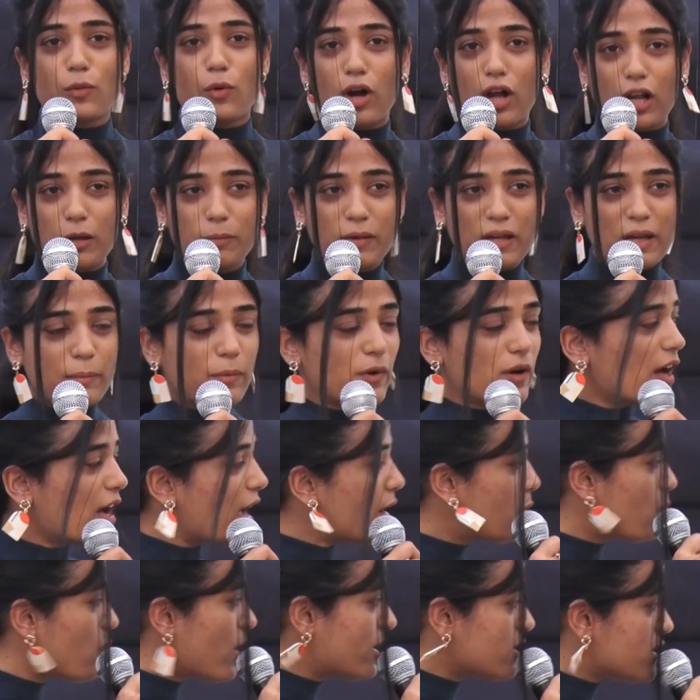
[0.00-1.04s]
wallpaper,
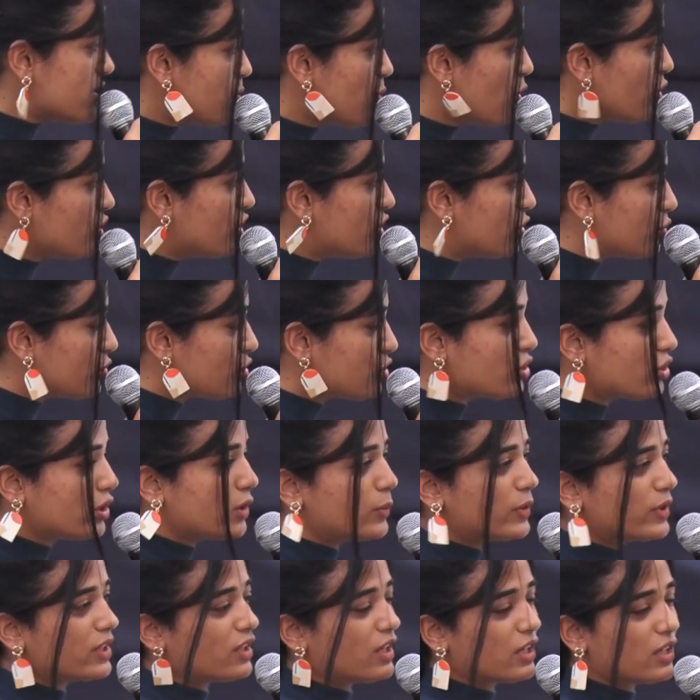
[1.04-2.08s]
and one's more neutral
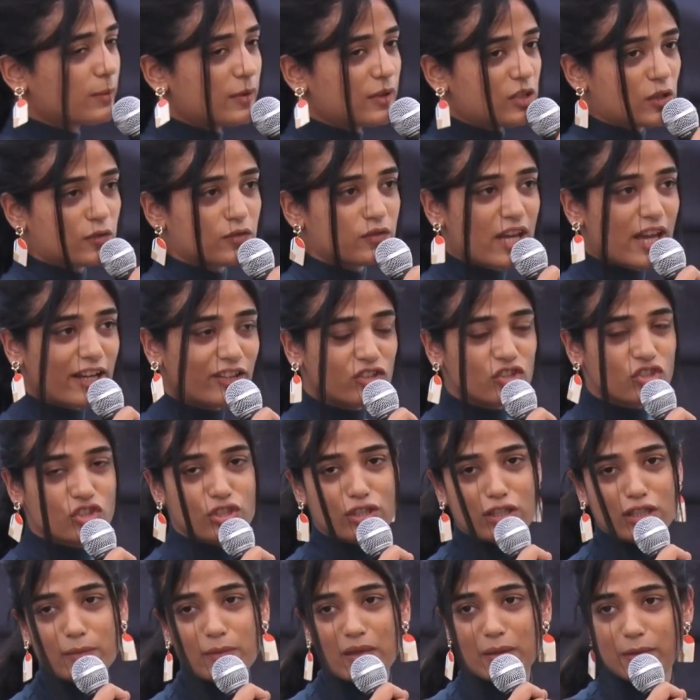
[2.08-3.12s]
with a little bit of
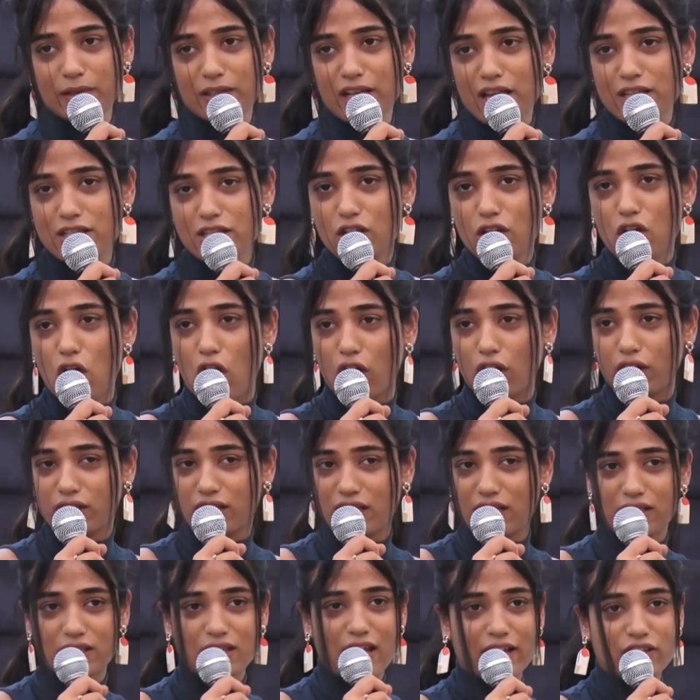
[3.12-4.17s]
texture. Maybe it has a
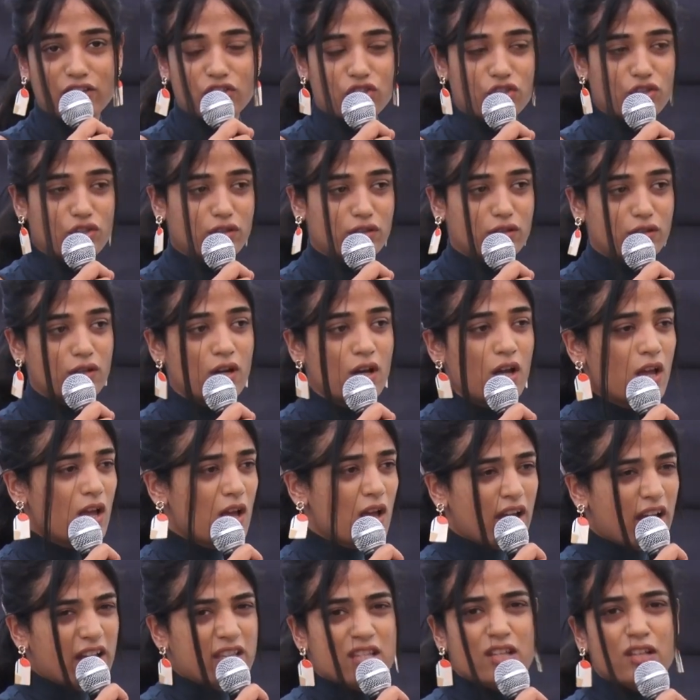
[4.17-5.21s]
concrete texture.
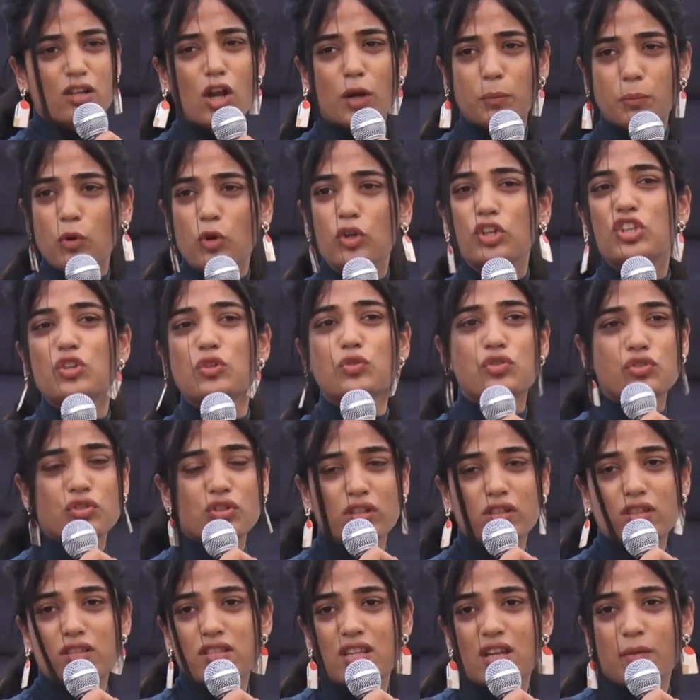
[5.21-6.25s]
It's a lot more
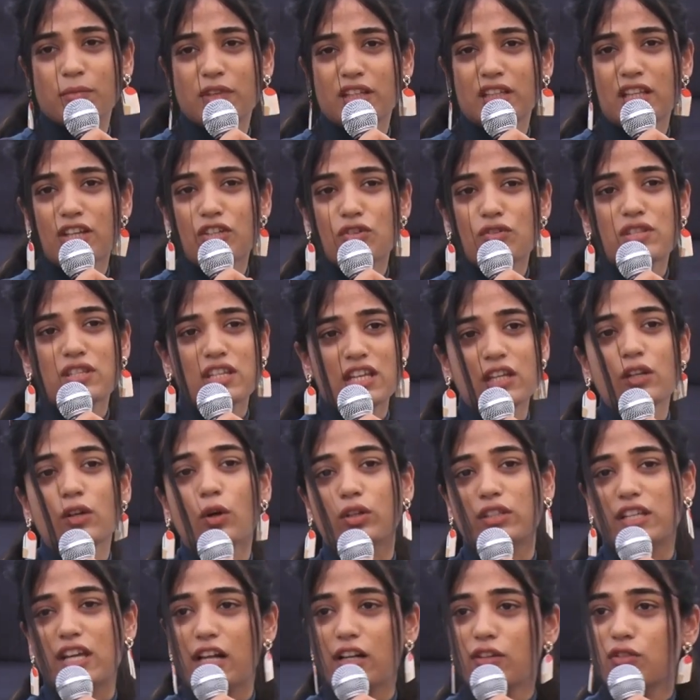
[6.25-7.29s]
neutral, something that you see in
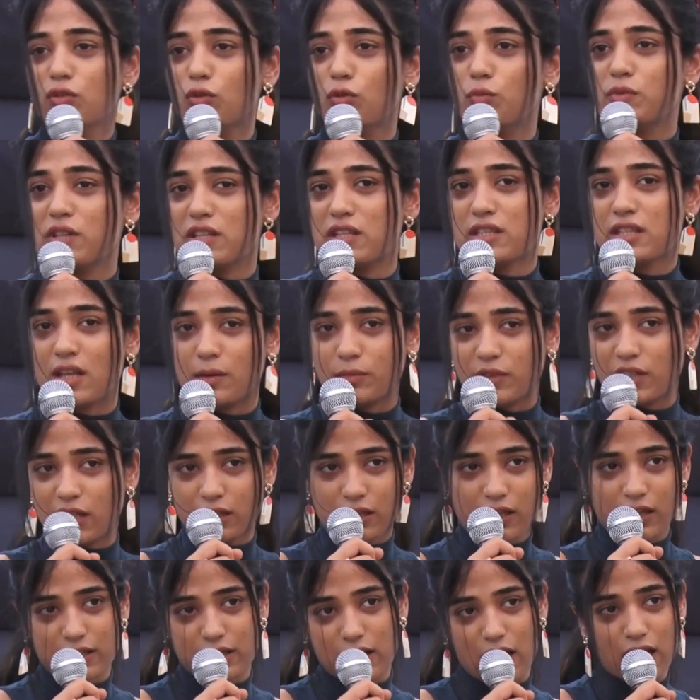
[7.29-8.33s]
hotel rooms and something
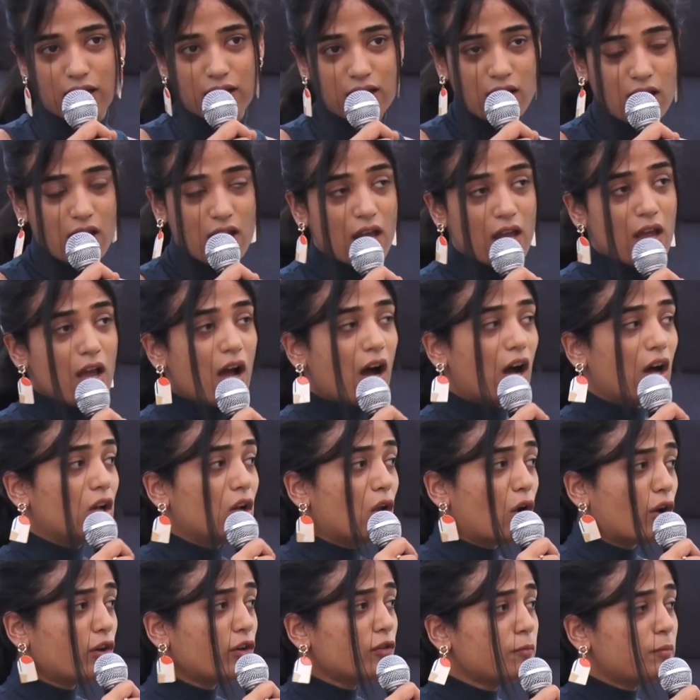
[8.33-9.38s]
like that. A
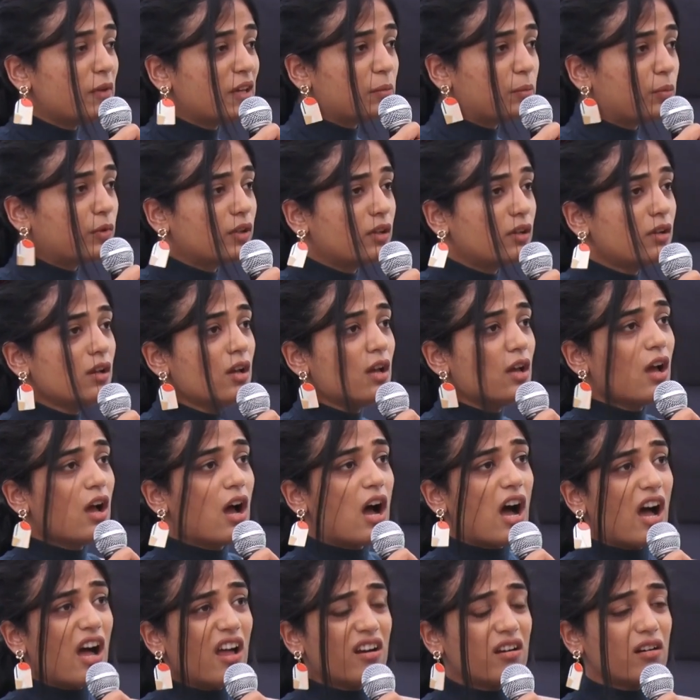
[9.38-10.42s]
lot of people
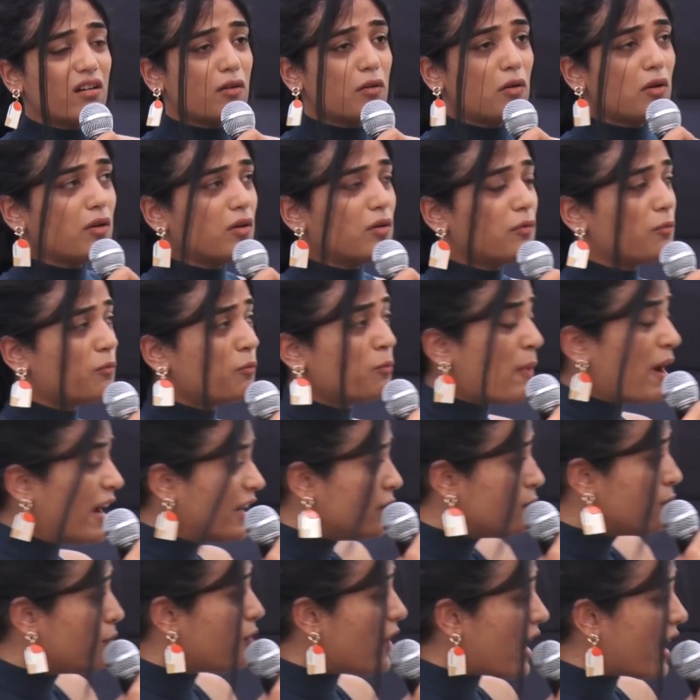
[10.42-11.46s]

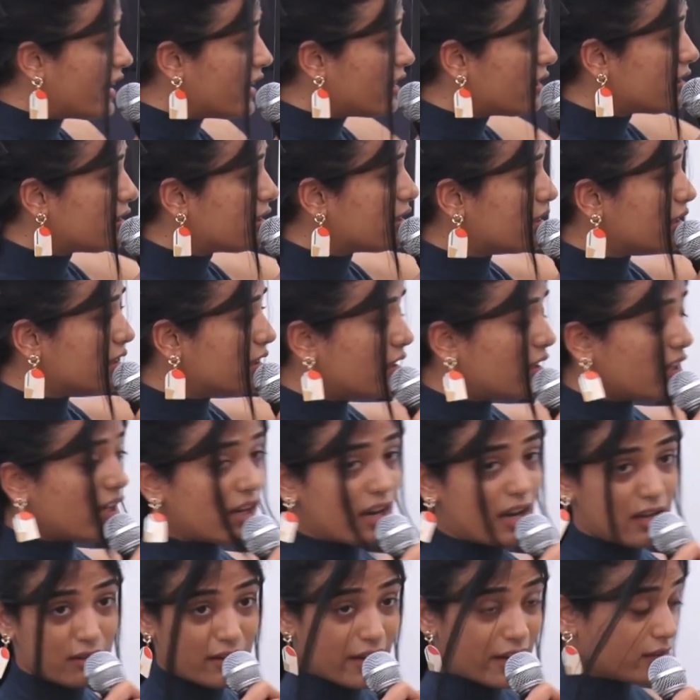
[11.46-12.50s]
might find
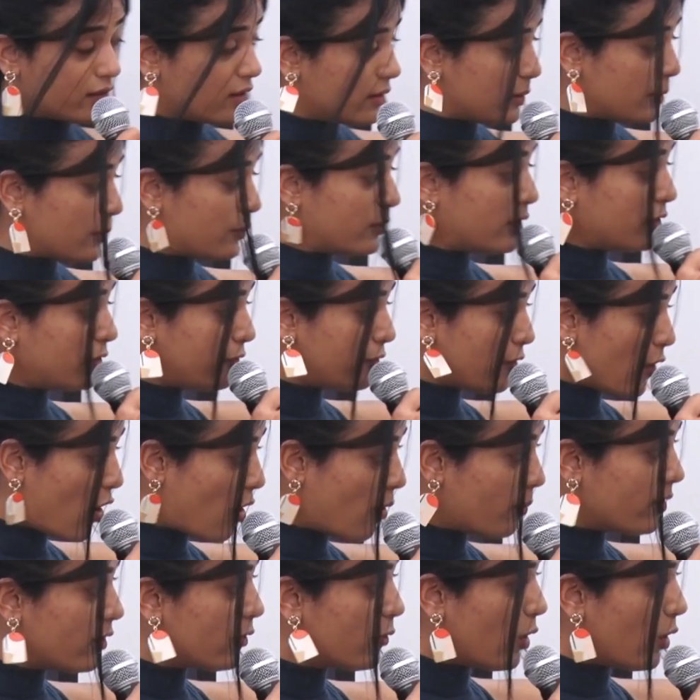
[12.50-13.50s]
the former